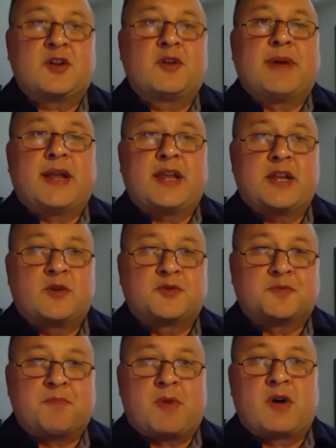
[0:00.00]
Nobody
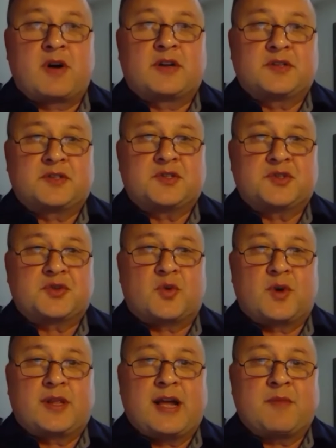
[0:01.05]
knows Marcus's
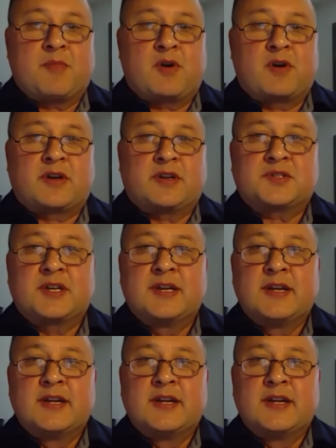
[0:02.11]
story like Marcus.